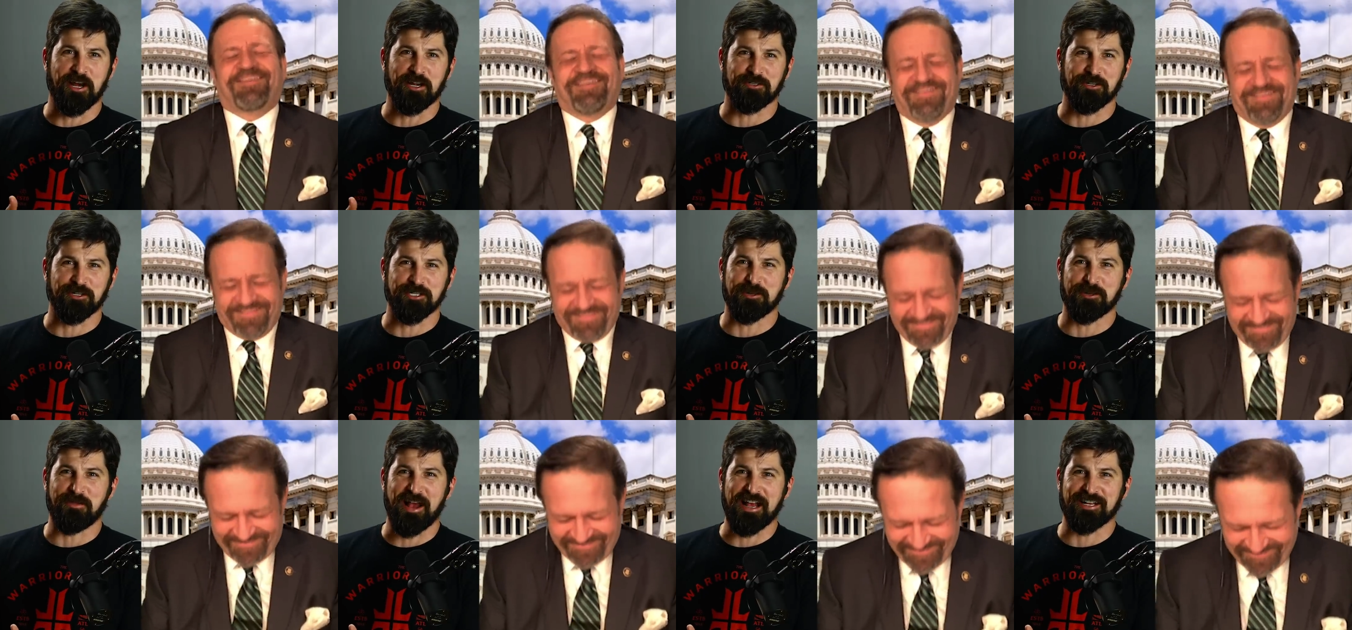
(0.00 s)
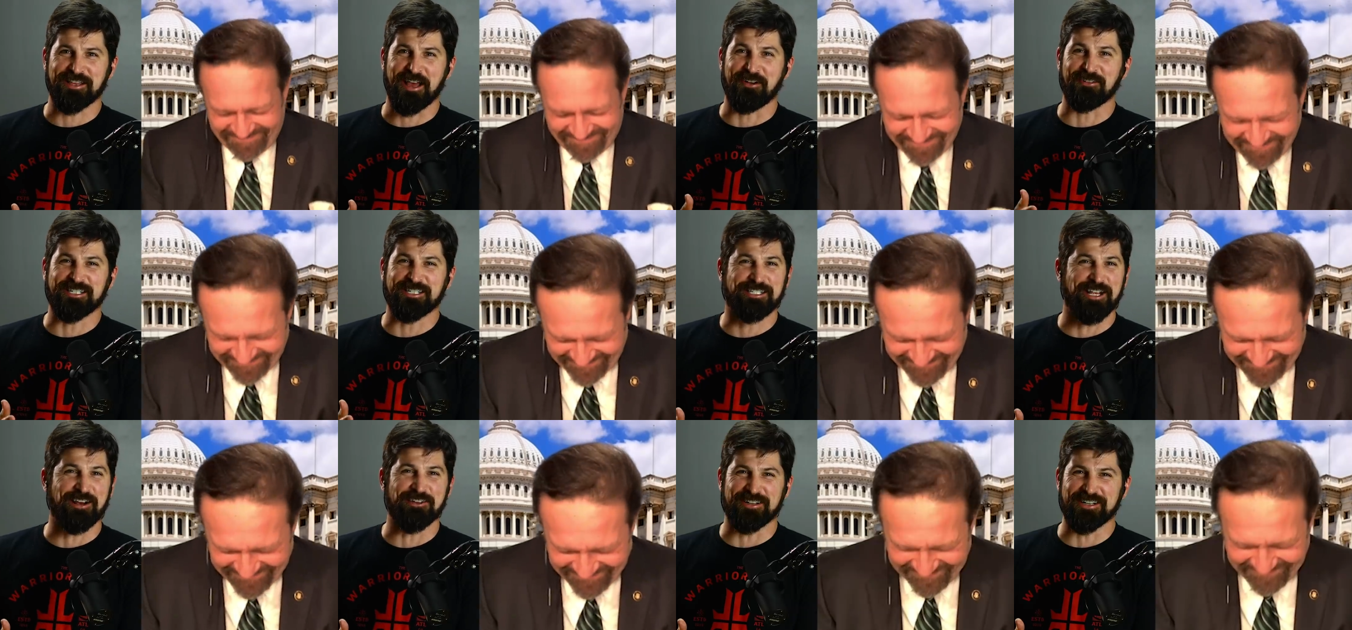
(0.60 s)
Speaker 1: Dr. Sebastian. That
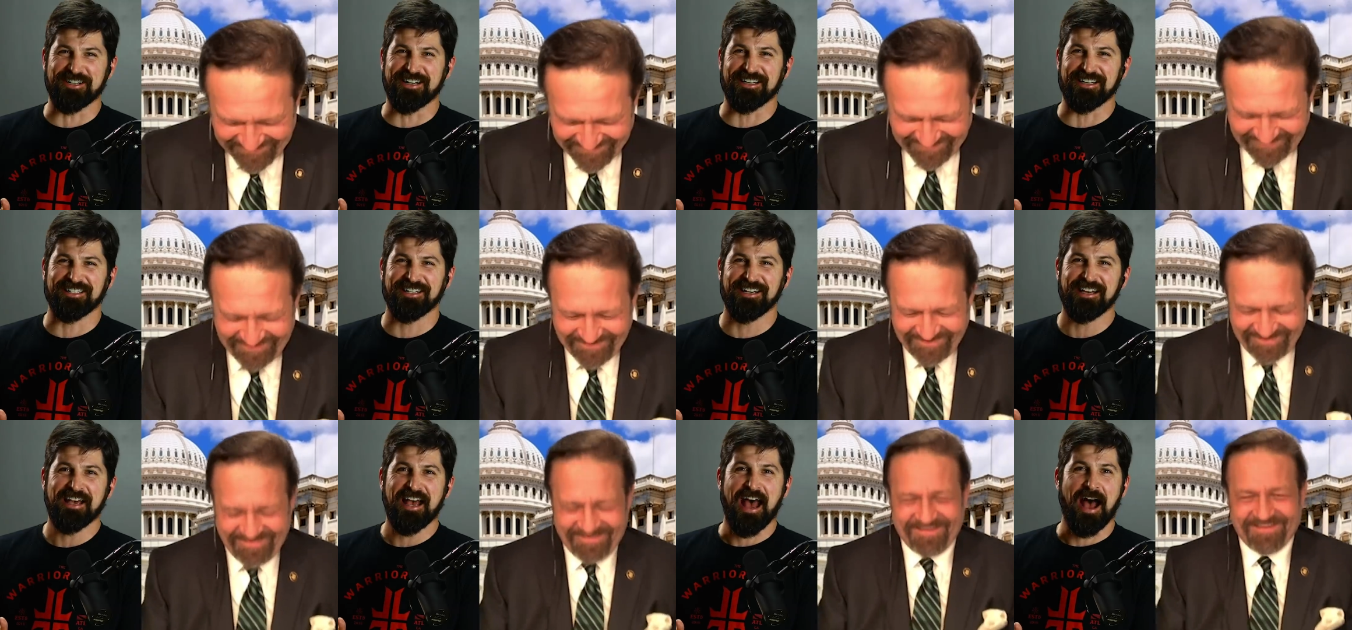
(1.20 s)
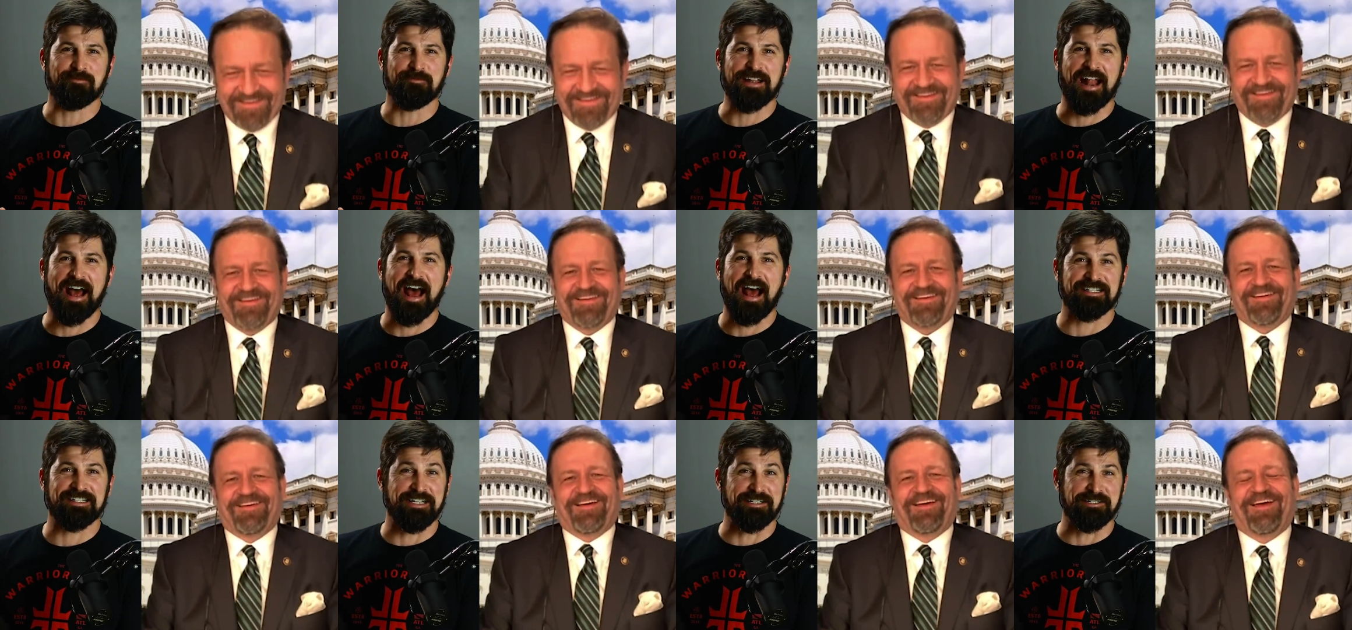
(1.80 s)
was so good. I mean,
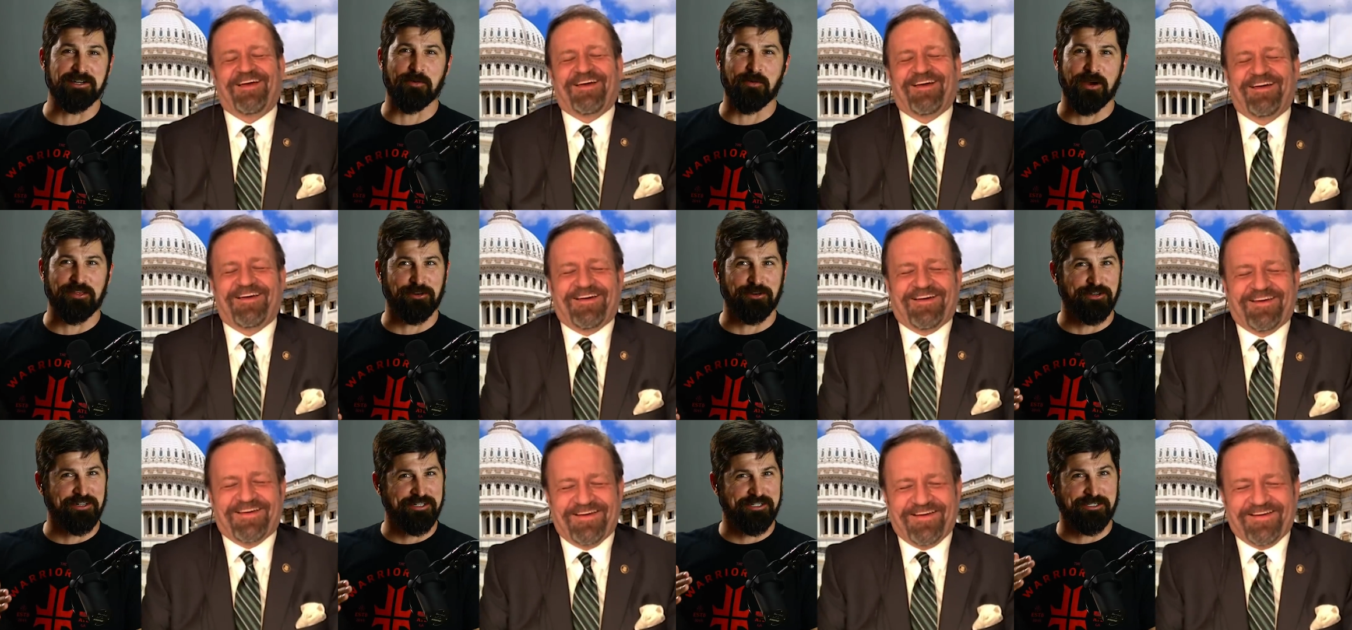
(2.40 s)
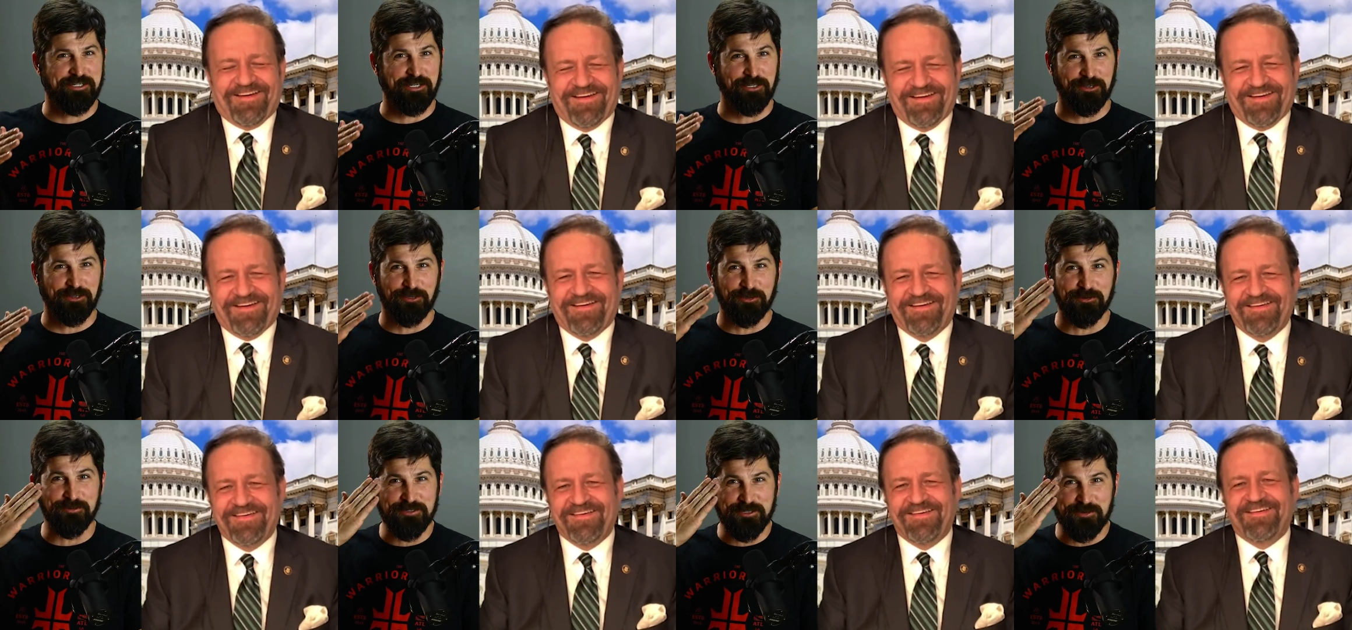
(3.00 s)
I didn't know whether to
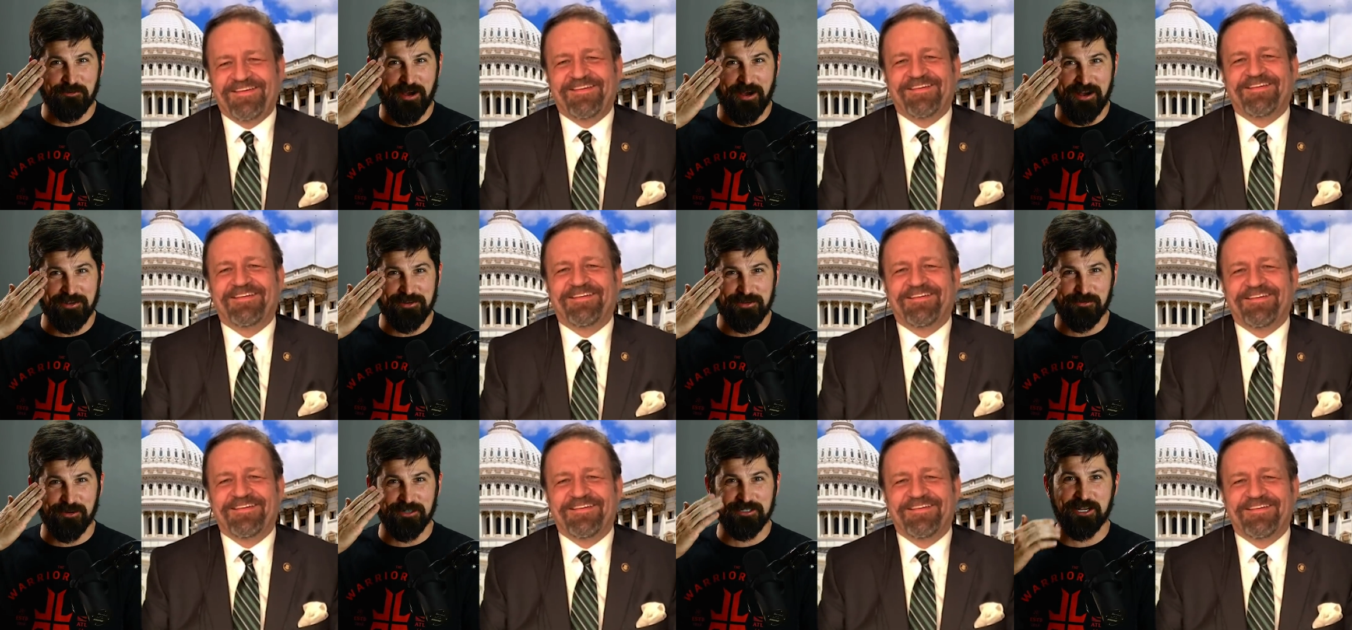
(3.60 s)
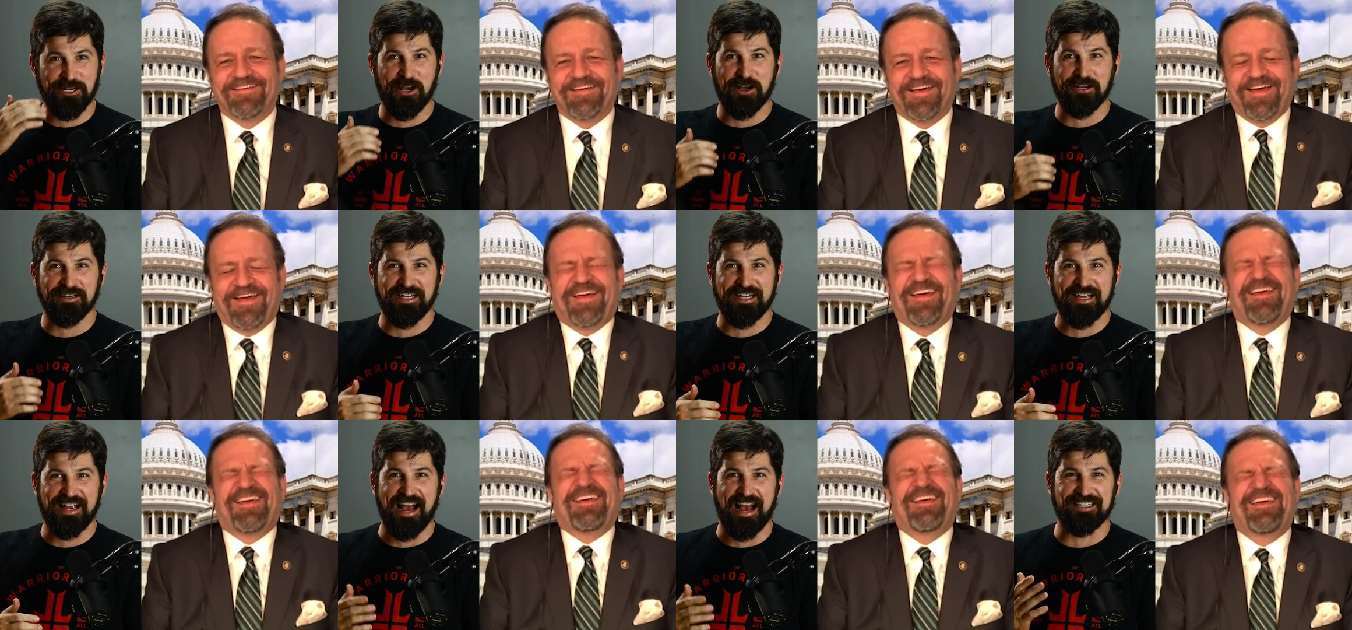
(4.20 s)
salute while you were
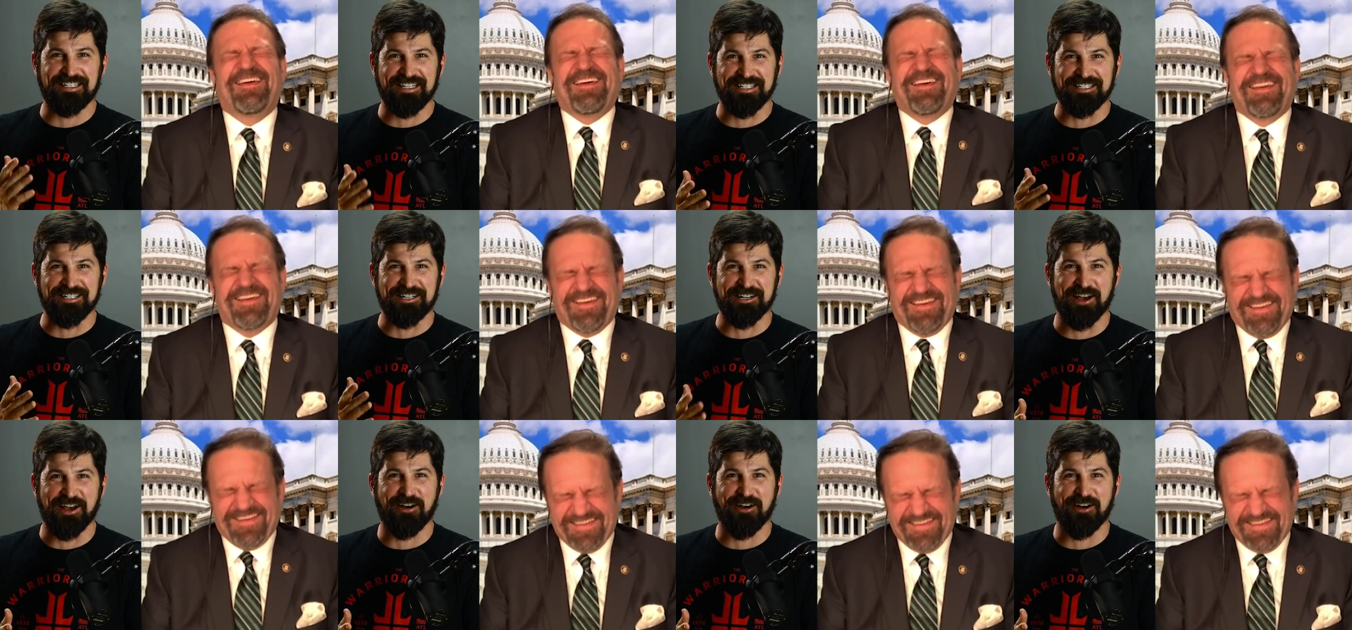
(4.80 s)
talking. I didn't